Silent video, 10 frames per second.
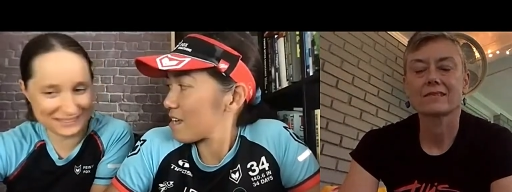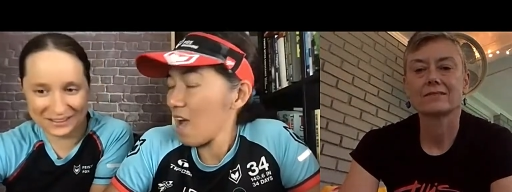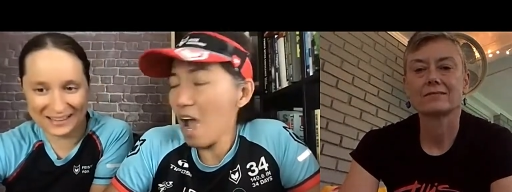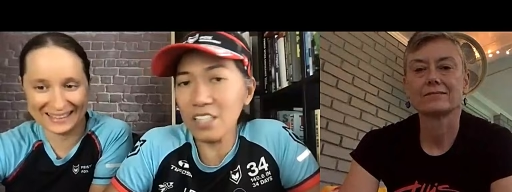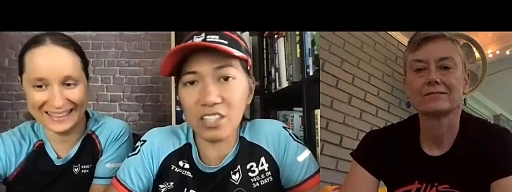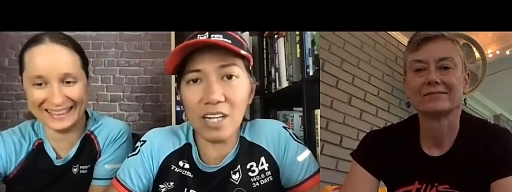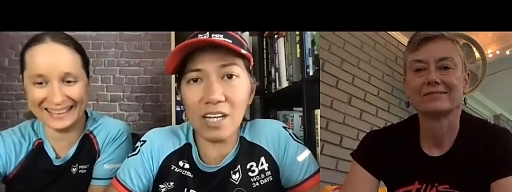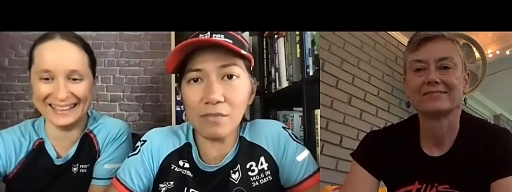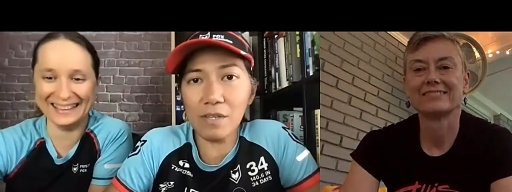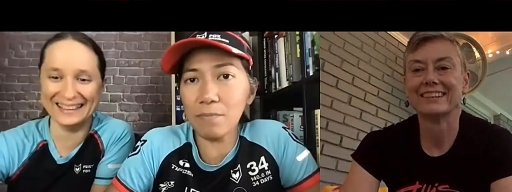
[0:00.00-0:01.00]
Speaker 1: Sorry.
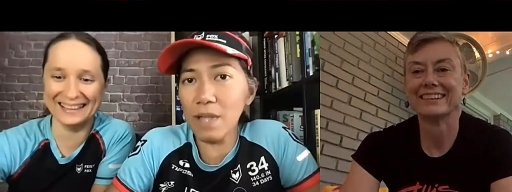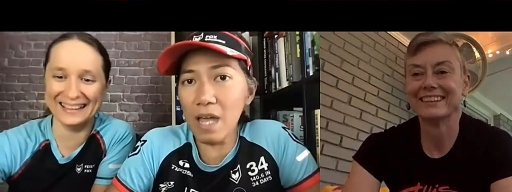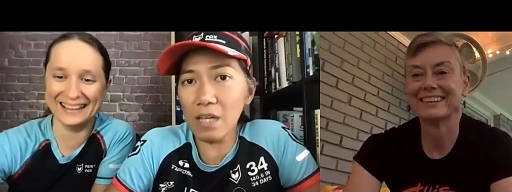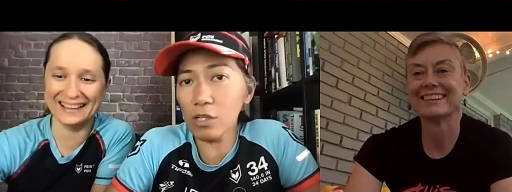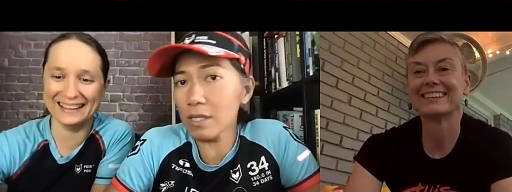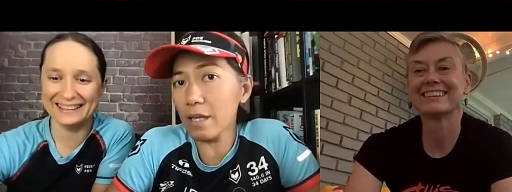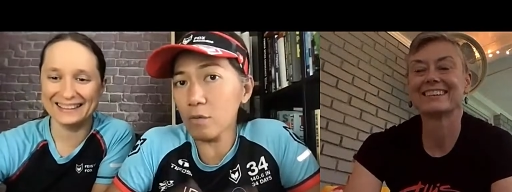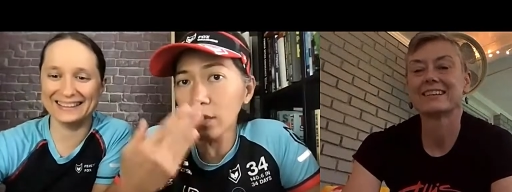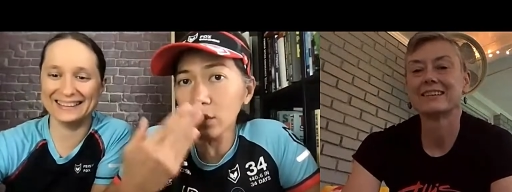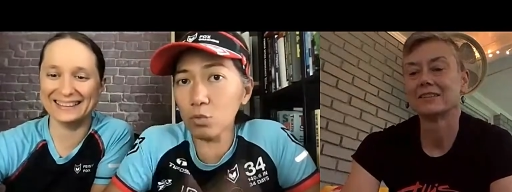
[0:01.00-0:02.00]
Hashtag replay or
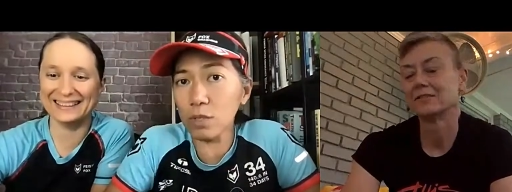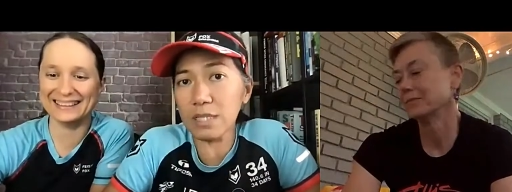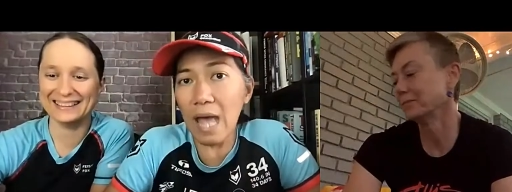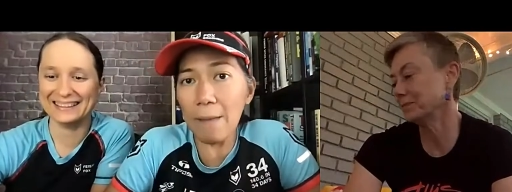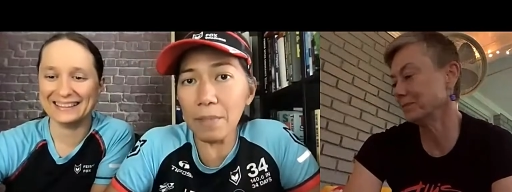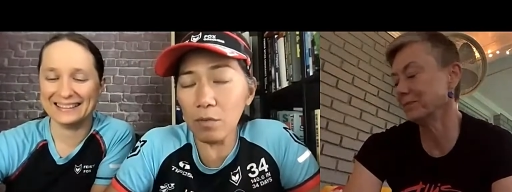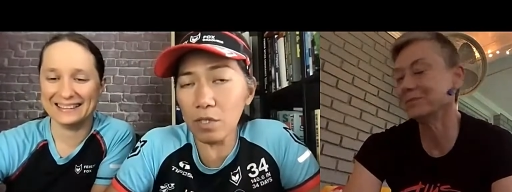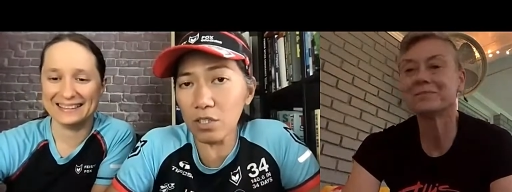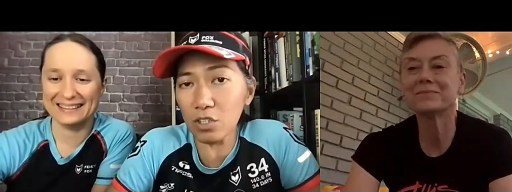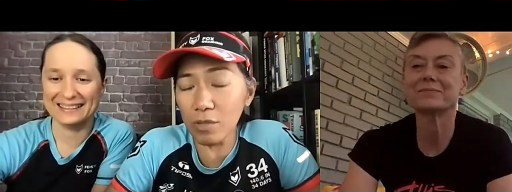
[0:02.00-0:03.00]
like what's what's happening
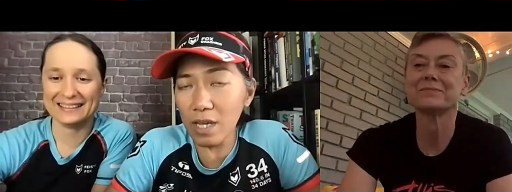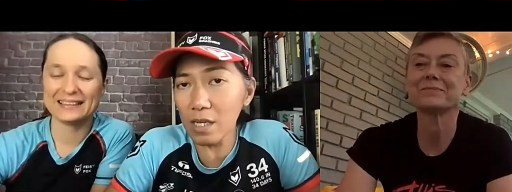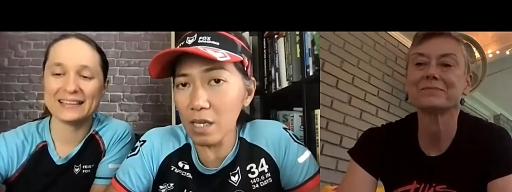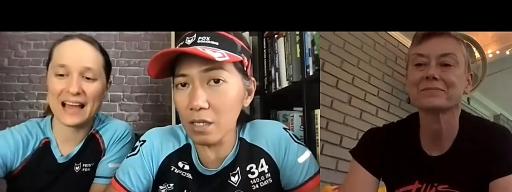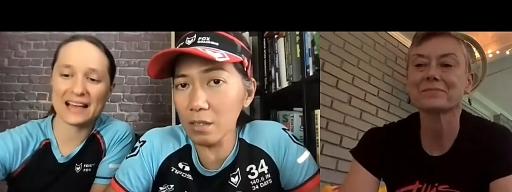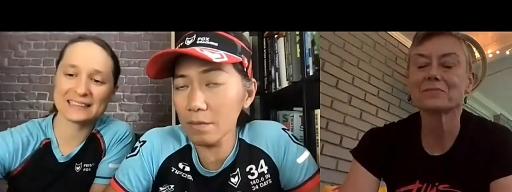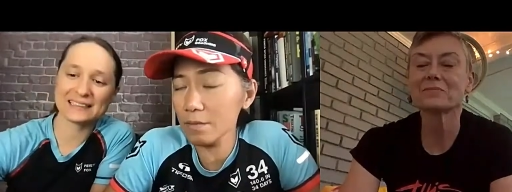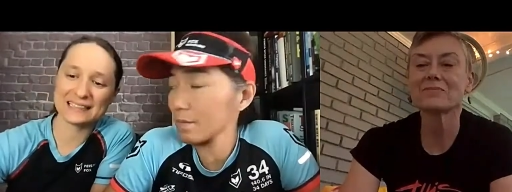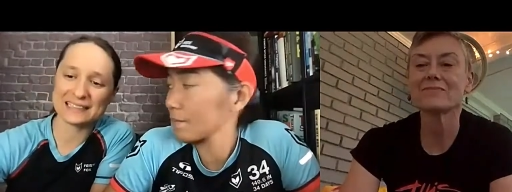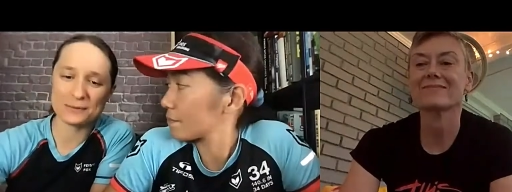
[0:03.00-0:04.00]
with your training? Yes,
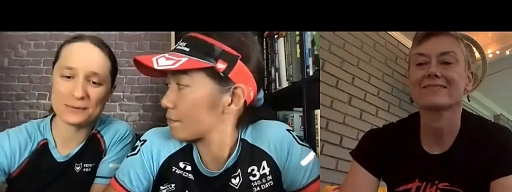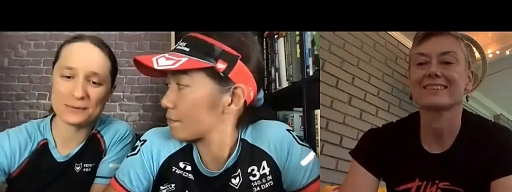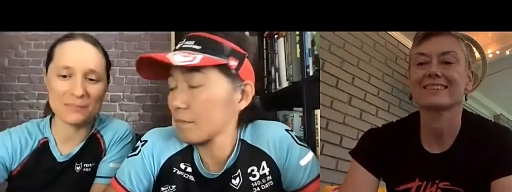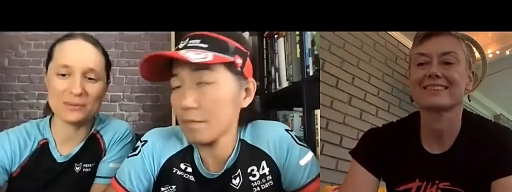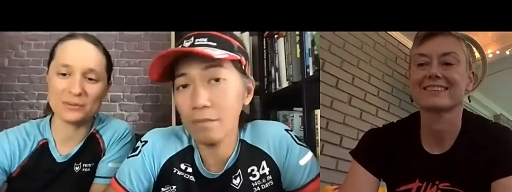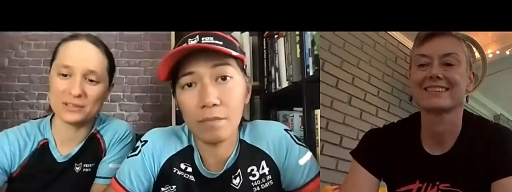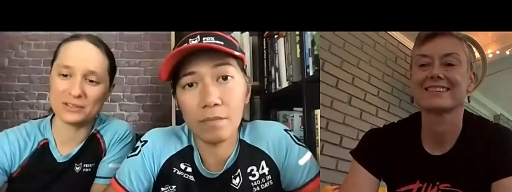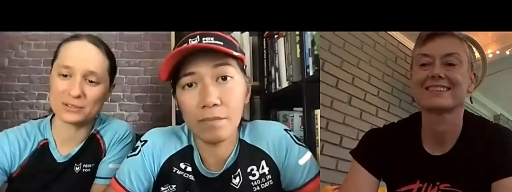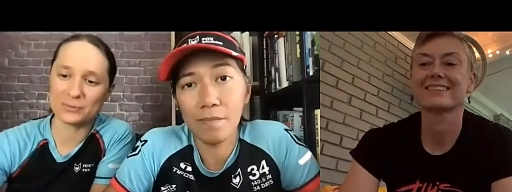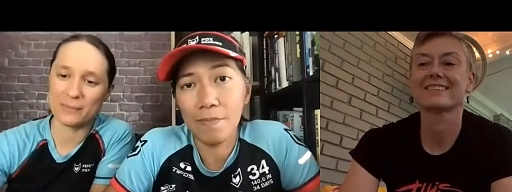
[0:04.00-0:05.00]
let's see
Speaker 2: what's happening with
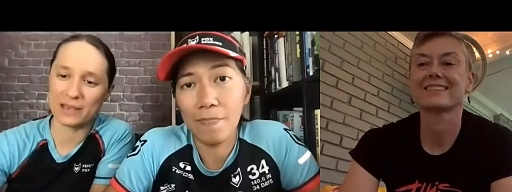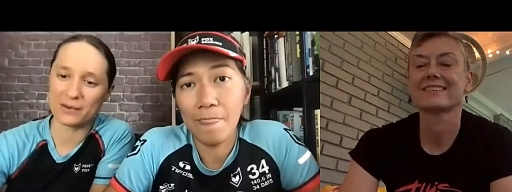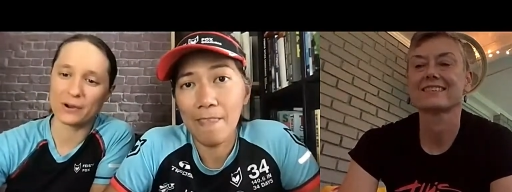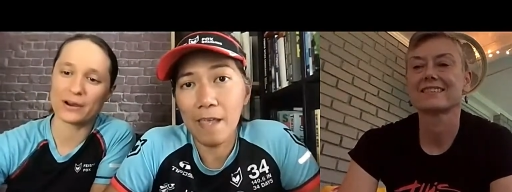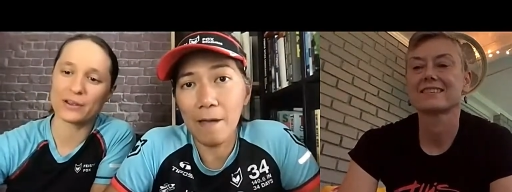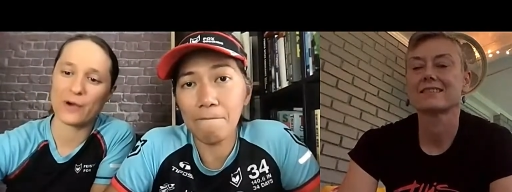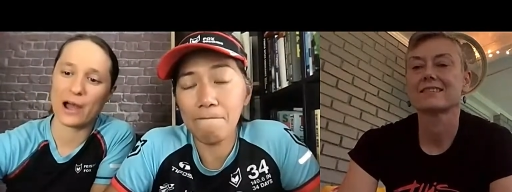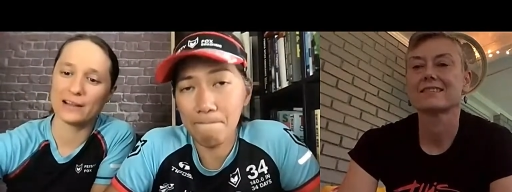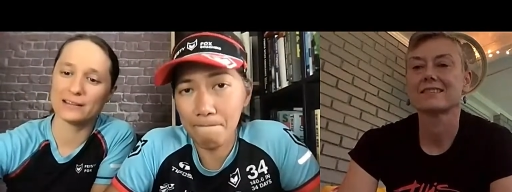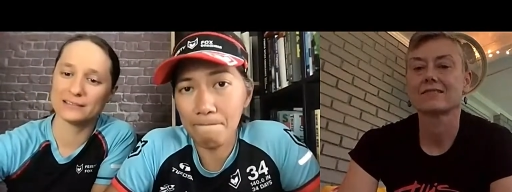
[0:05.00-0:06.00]
your swimming. Where yeah. are you
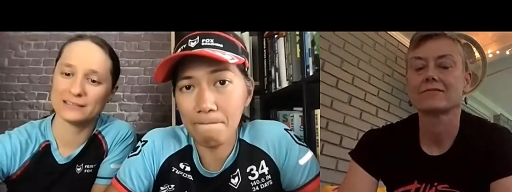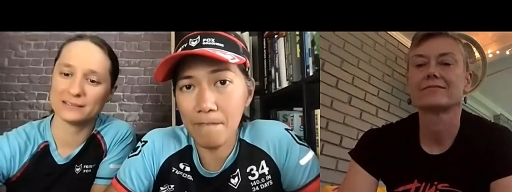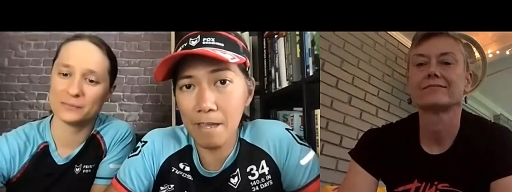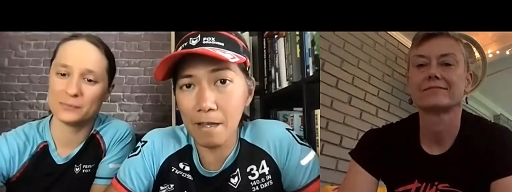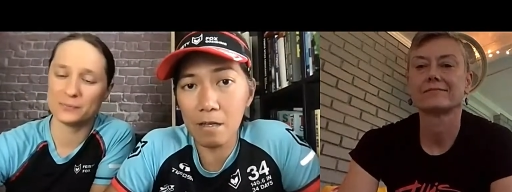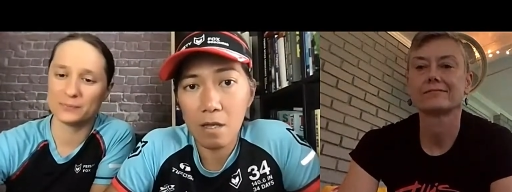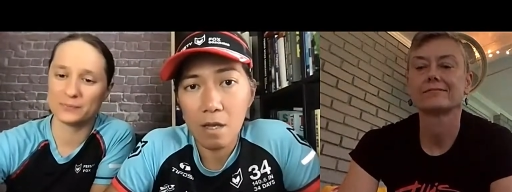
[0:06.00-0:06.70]
at?
Speaker 1: Yeah.